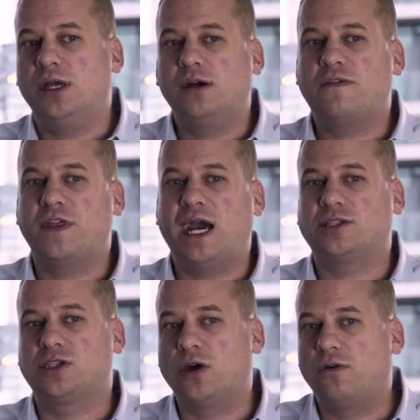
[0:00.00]
If
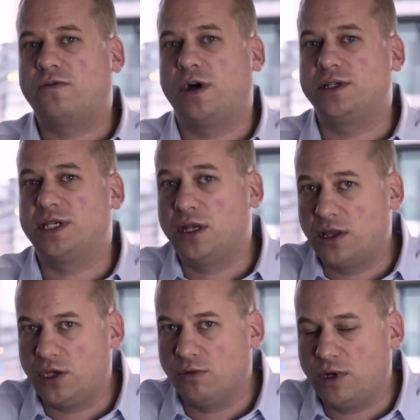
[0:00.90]
that stone falls into
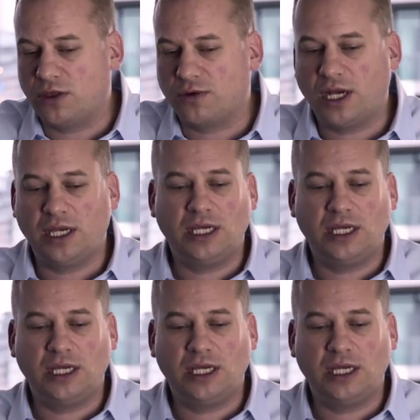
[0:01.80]
the urethra,